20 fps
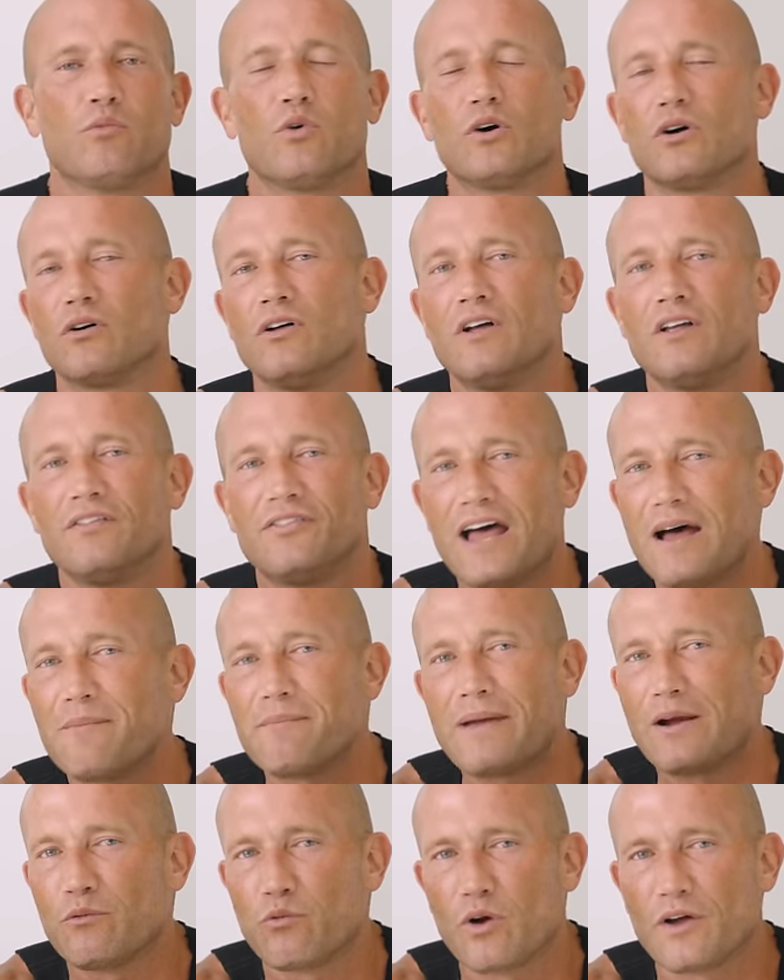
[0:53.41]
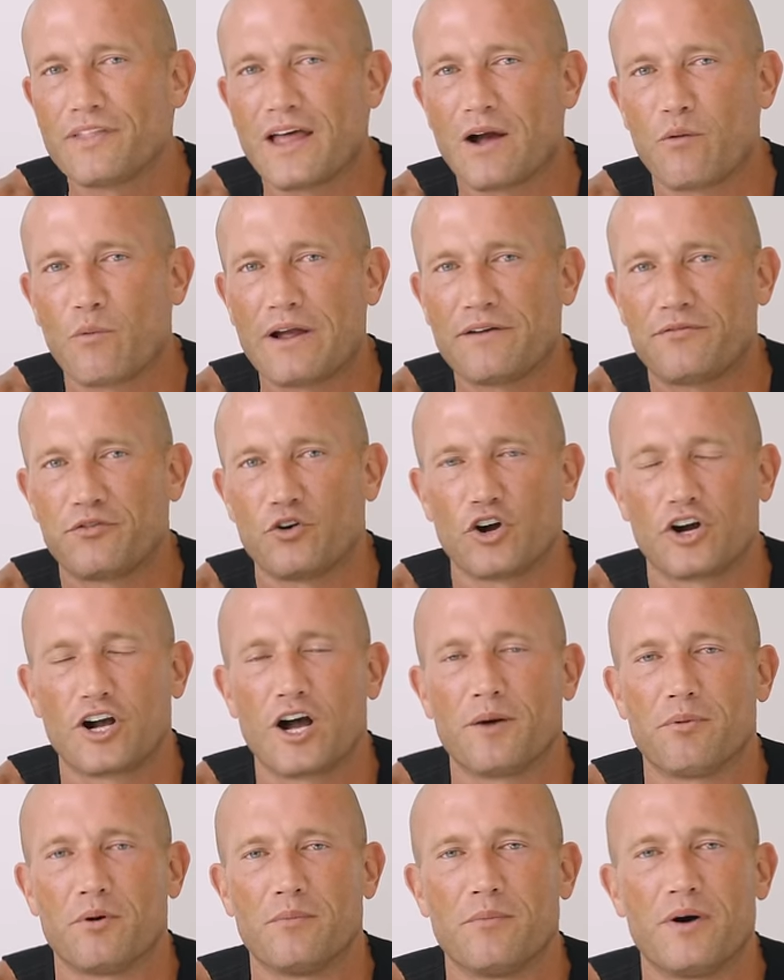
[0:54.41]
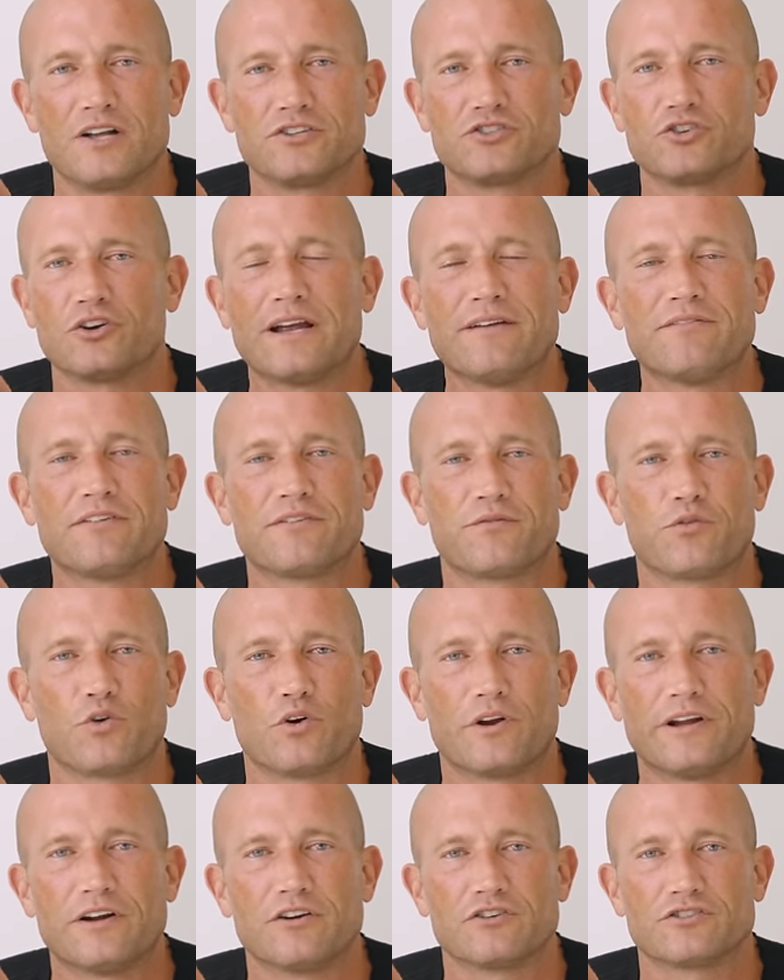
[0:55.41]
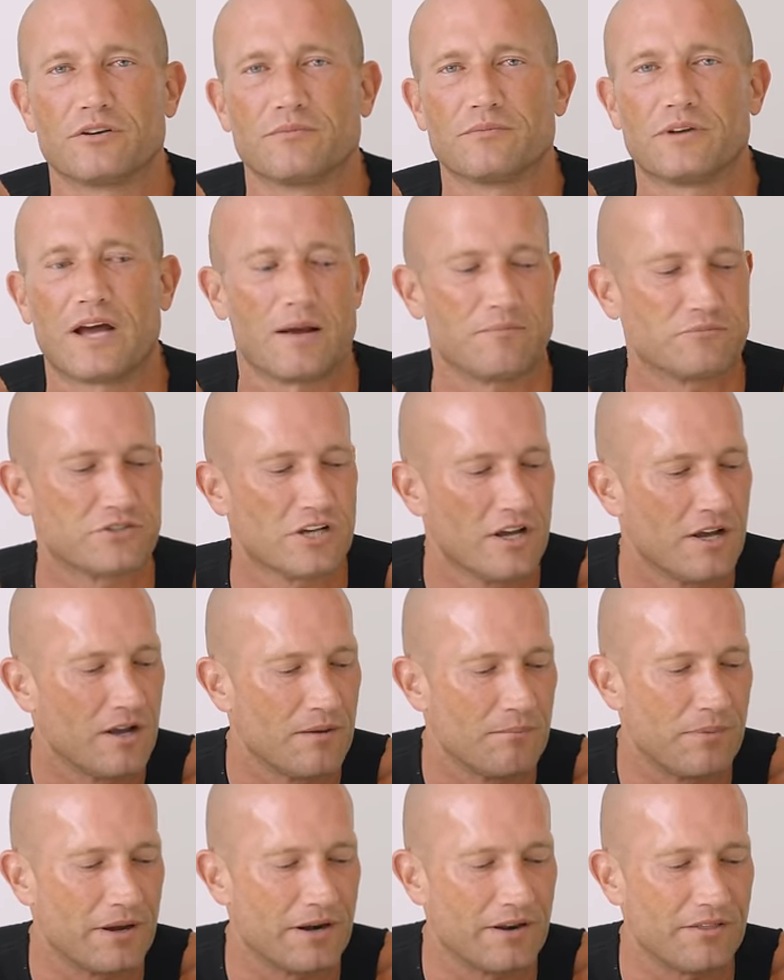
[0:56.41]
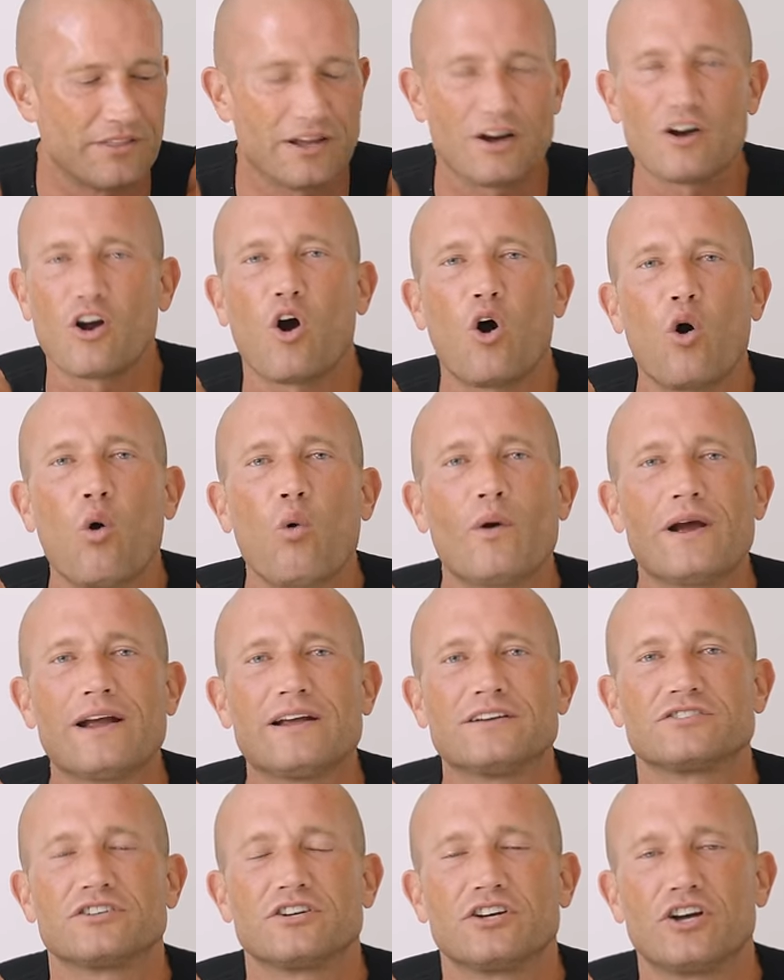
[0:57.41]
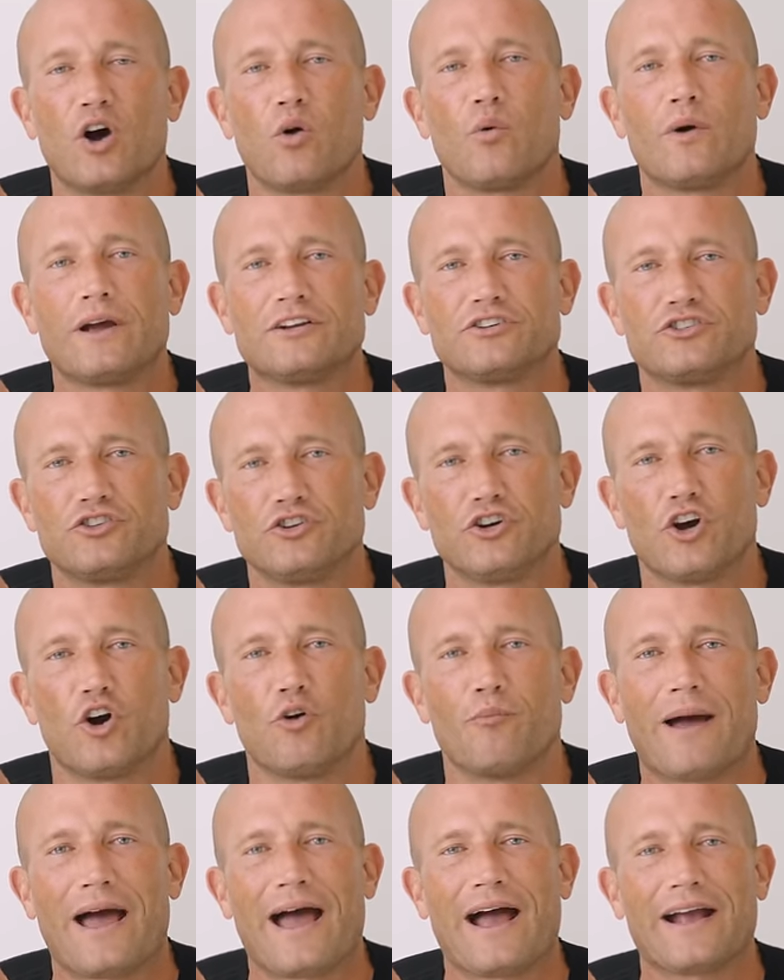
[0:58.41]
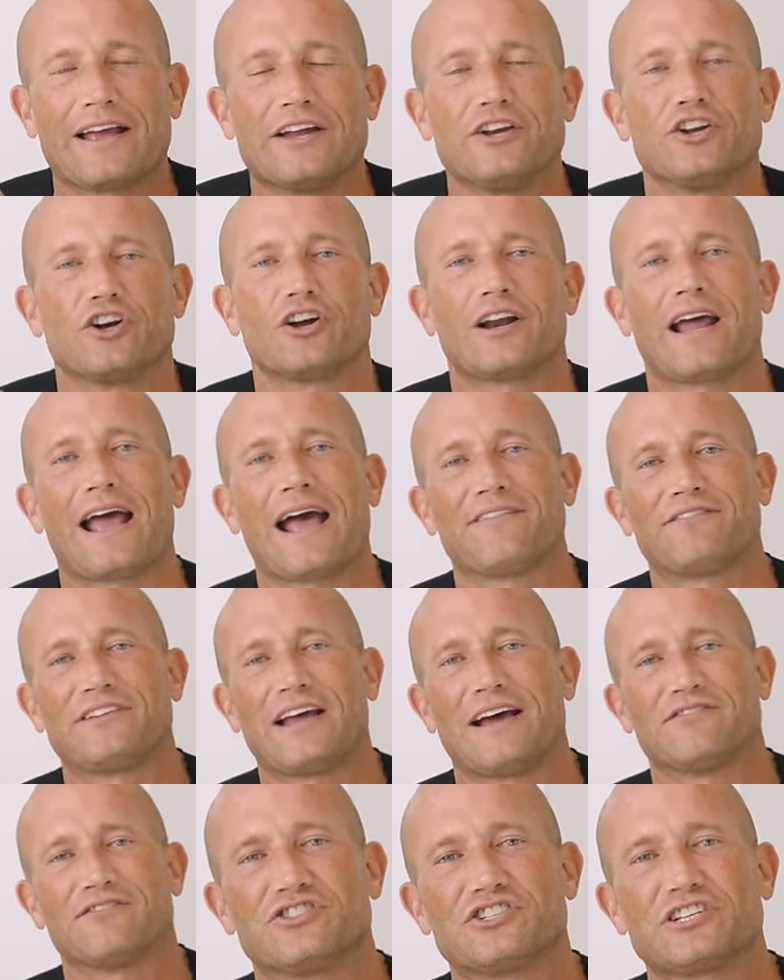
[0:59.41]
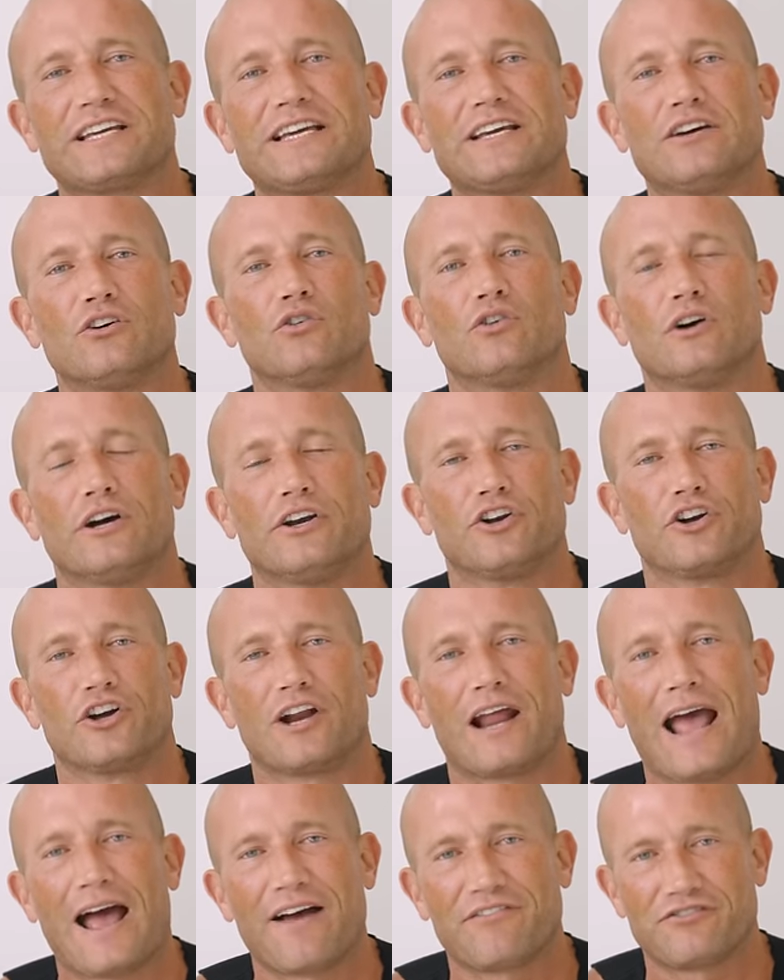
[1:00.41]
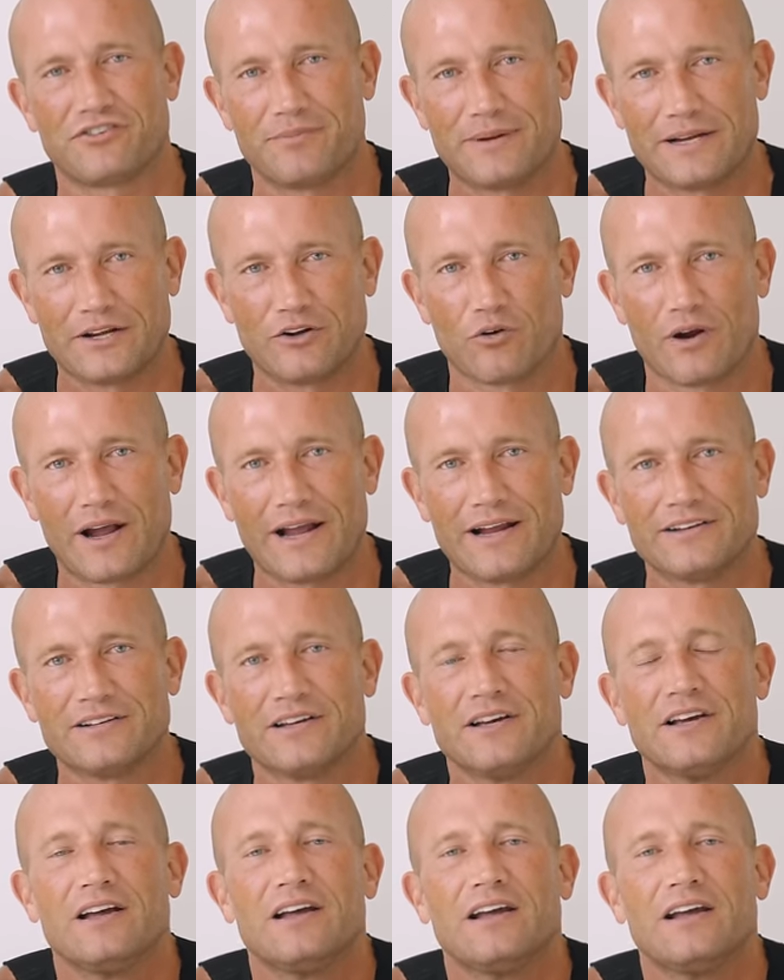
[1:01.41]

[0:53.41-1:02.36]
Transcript: Well, that may run that way for a couple months or even for a year sometimes, but they're always going to go back and you're going to have to skill and you're going to have to be great.